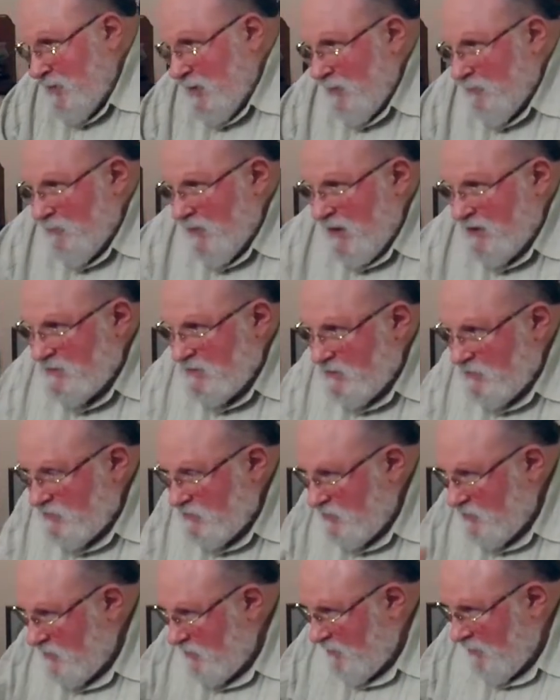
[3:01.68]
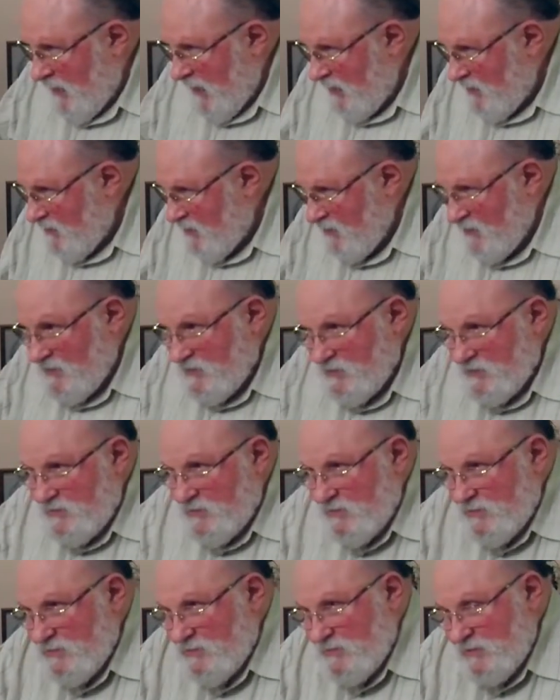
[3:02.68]
be a reason to debate
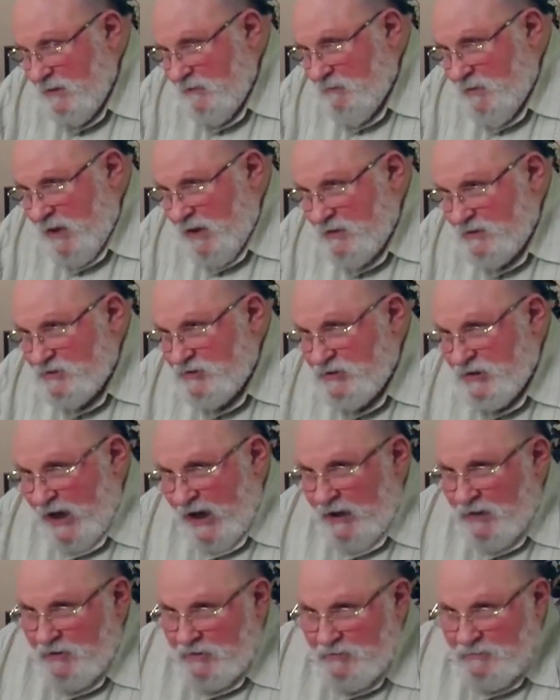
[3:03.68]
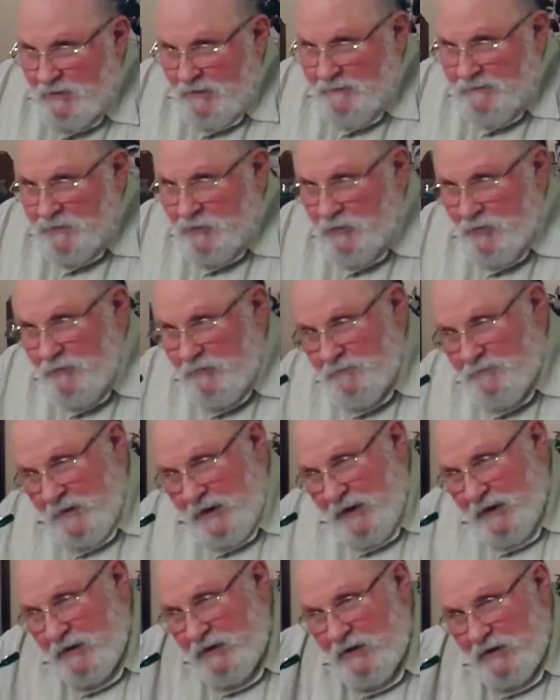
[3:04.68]
this. If we could cite a few
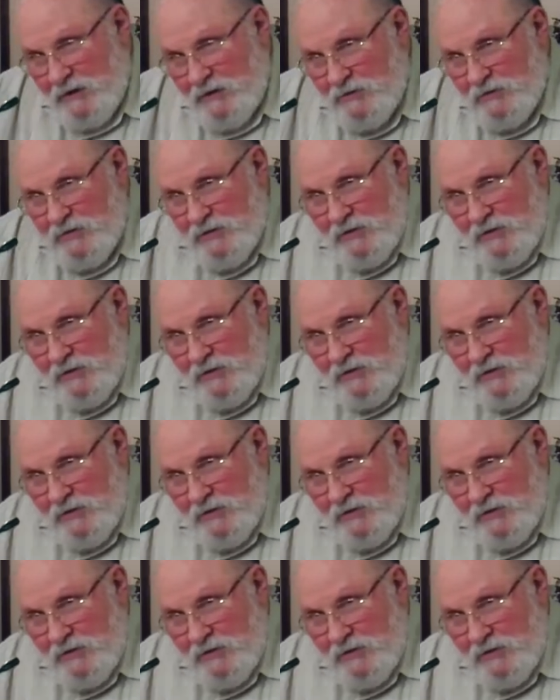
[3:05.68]
men that